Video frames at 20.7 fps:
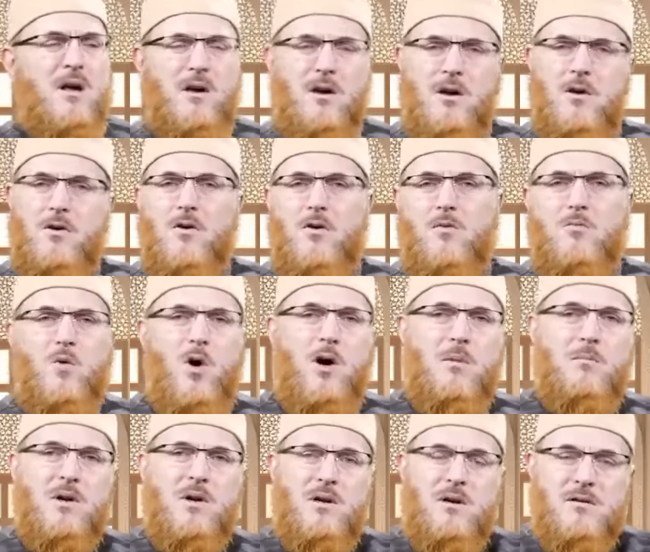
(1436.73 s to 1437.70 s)
You know,
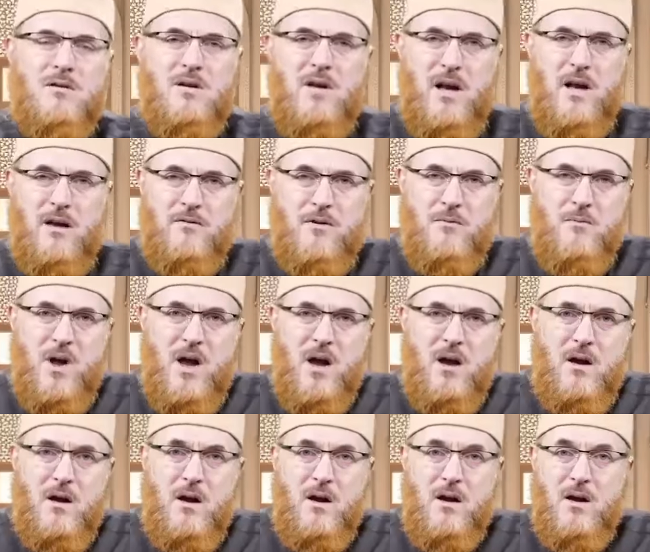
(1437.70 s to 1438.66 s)
Ahmed doesn't have a
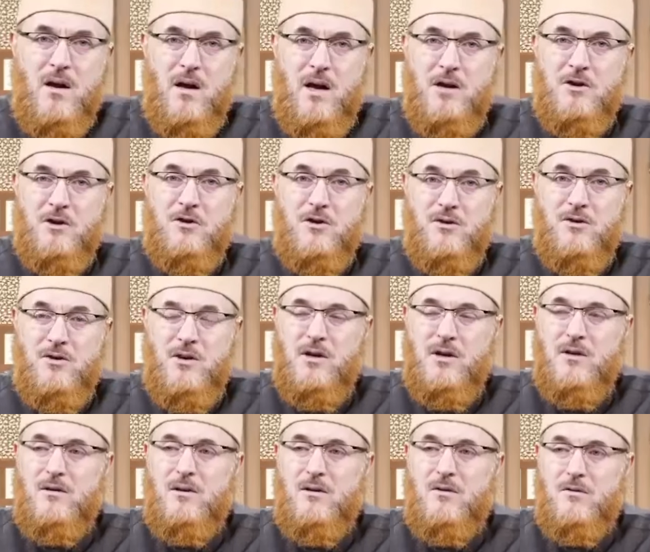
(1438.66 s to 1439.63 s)
man and she's
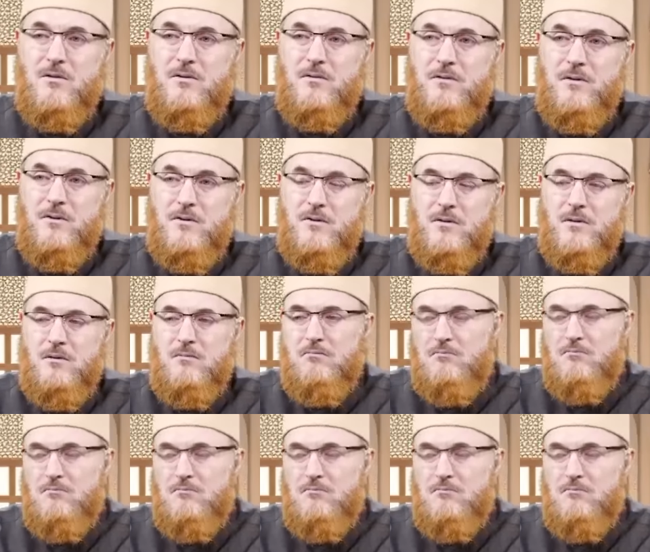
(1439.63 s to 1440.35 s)
raising orphans.